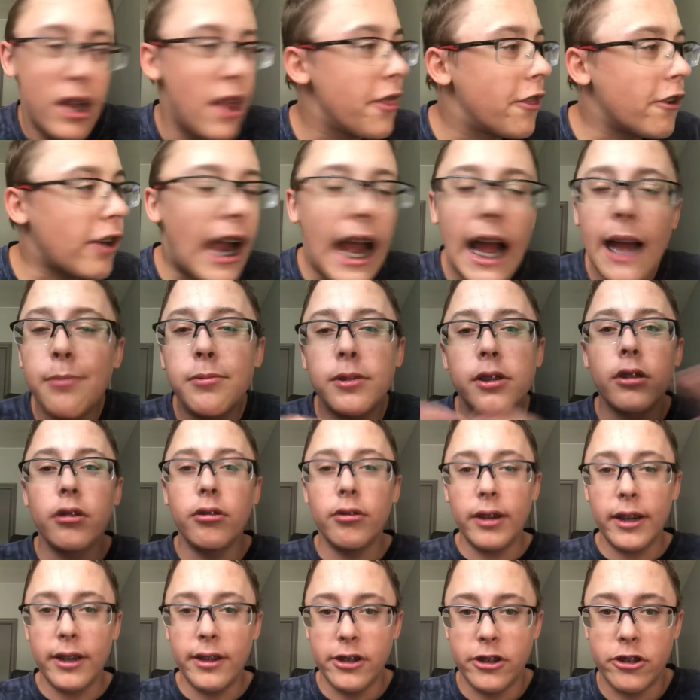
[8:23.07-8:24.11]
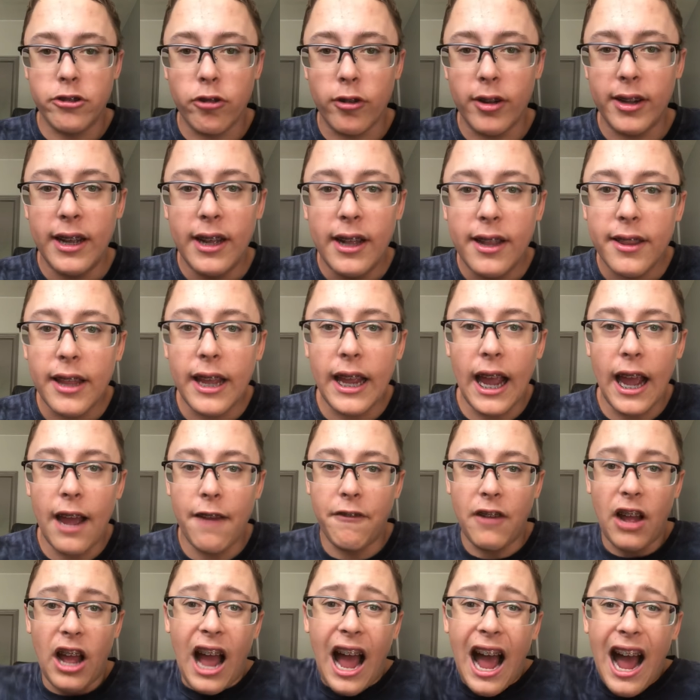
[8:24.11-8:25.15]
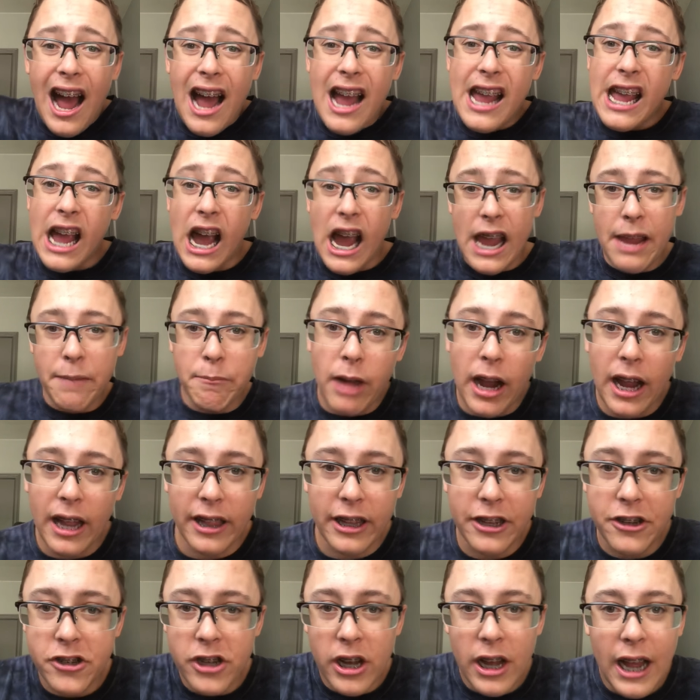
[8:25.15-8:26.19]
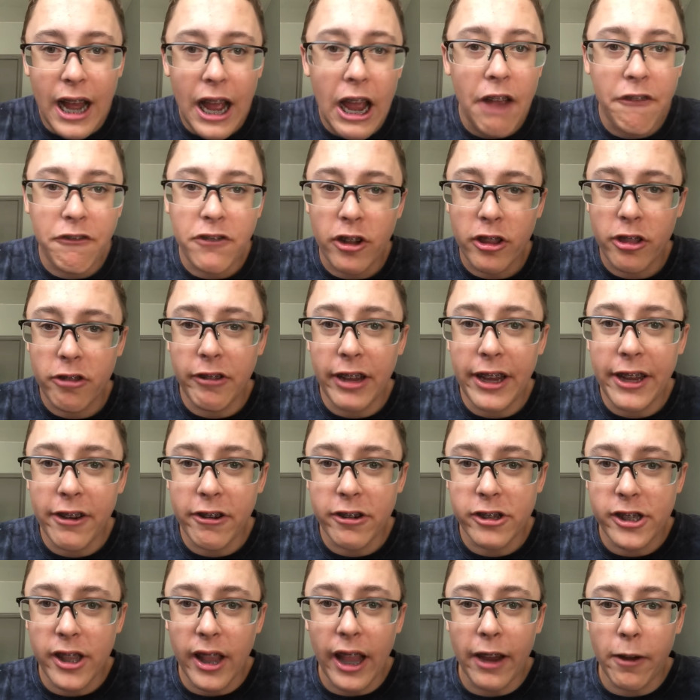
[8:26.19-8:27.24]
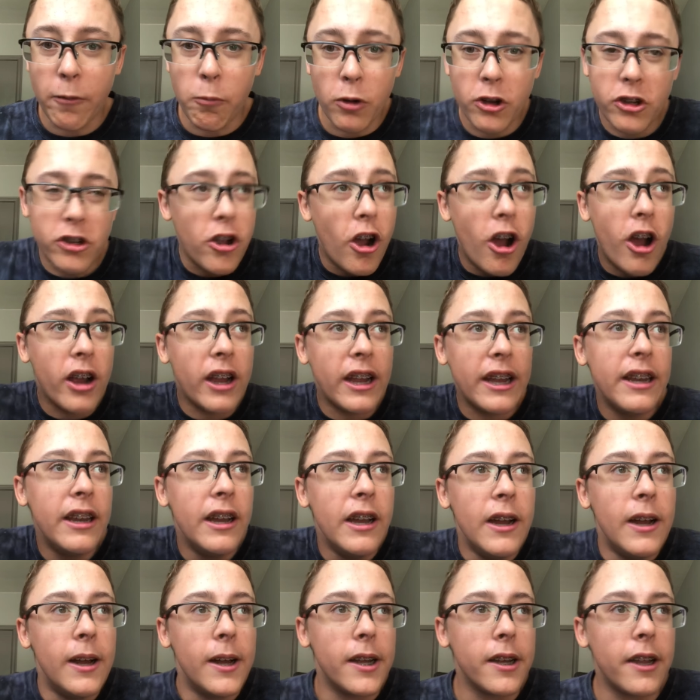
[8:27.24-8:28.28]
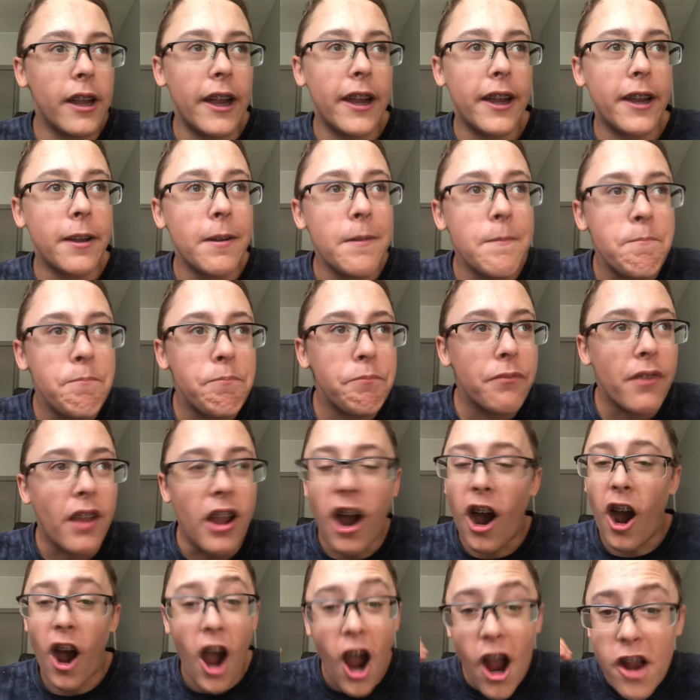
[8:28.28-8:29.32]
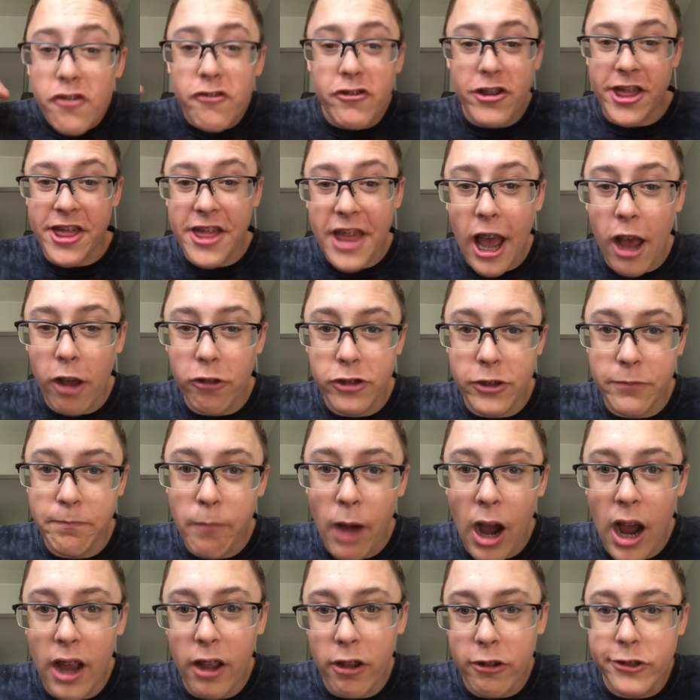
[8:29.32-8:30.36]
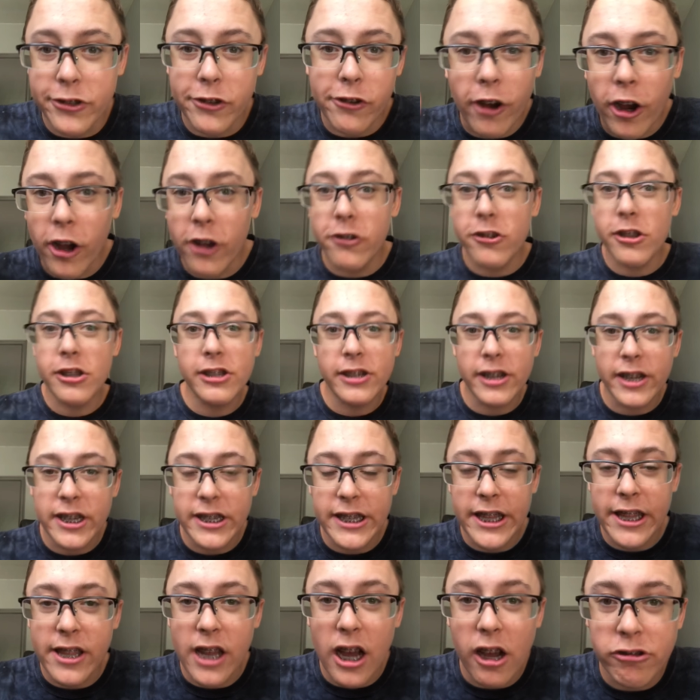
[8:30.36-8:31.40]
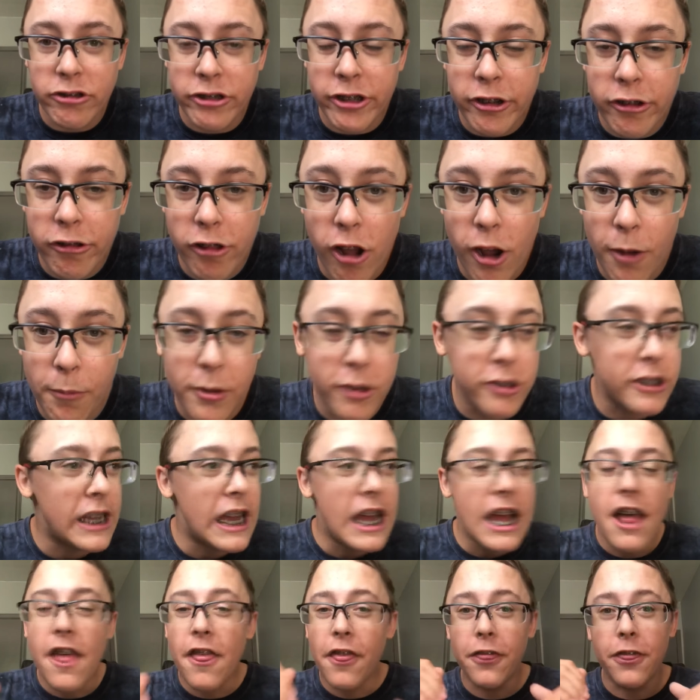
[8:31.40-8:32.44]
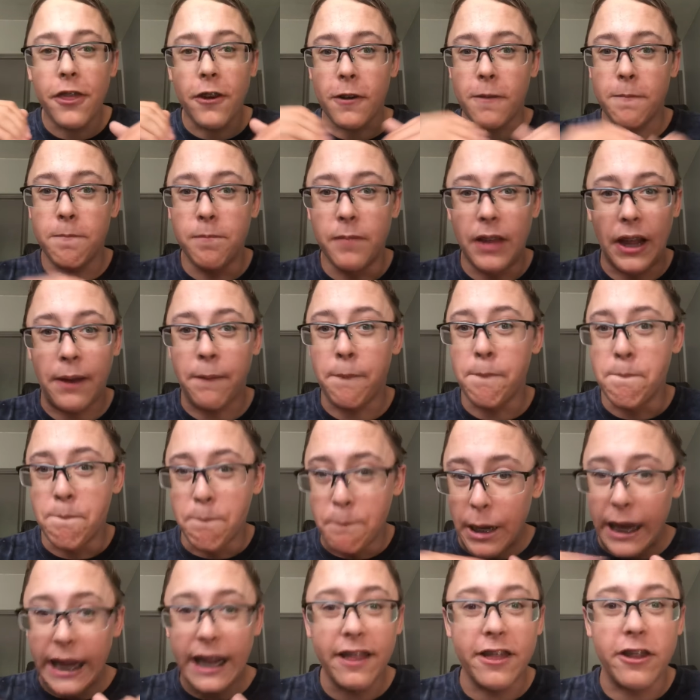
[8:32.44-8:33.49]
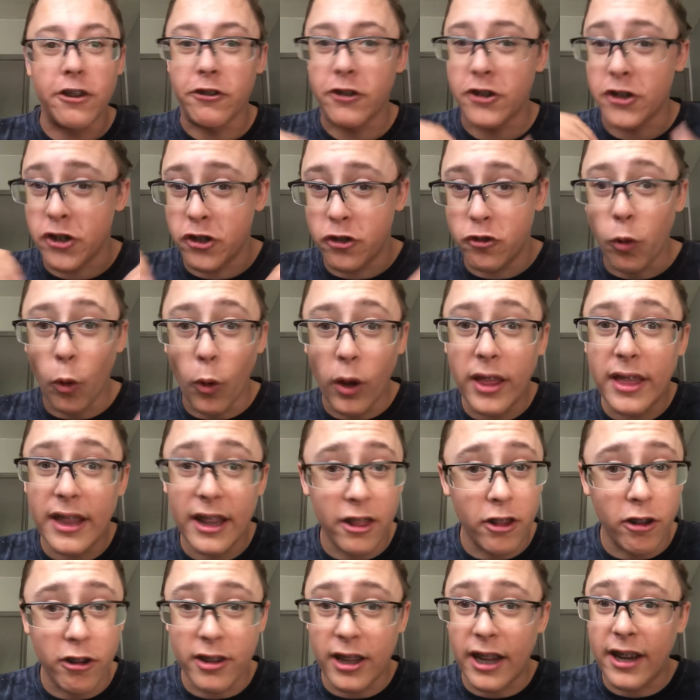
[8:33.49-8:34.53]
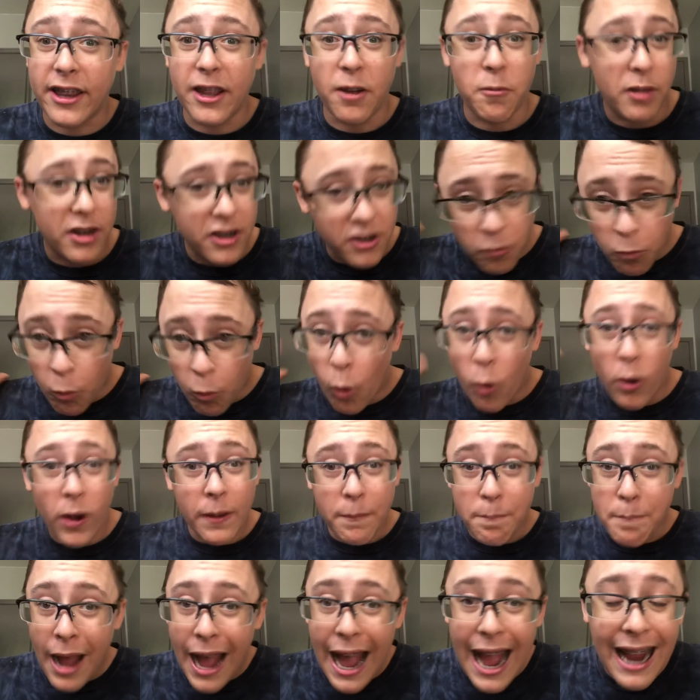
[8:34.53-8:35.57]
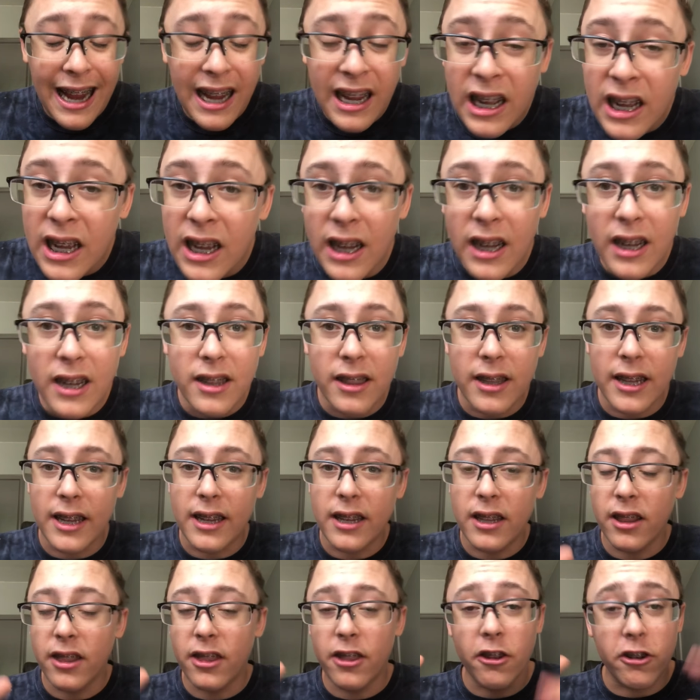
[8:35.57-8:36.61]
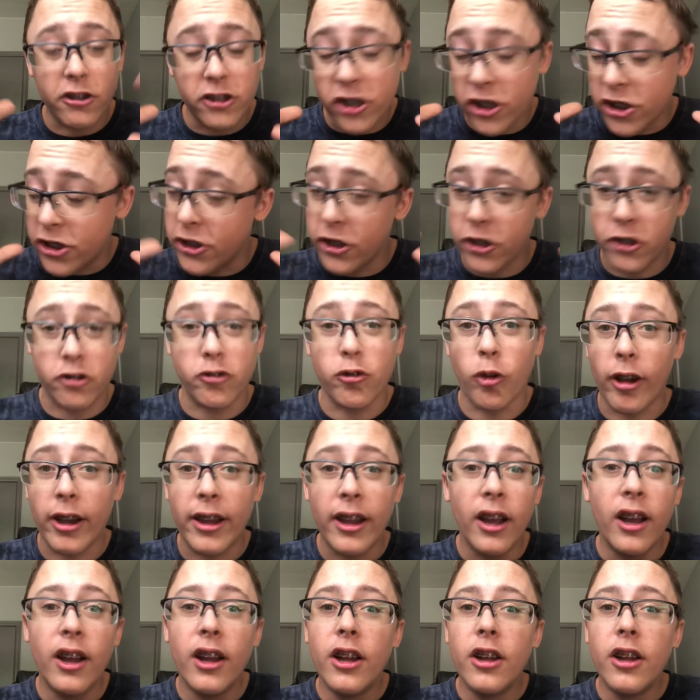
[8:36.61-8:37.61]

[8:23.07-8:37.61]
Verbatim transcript: They're absolutely destroyed. They have high high mileage after three years. Like we're talking like. 100,000 miles or 160,000 kilometers, they're like beat, they're destroyed, they look like they went to war and back. Like they're just destroyed.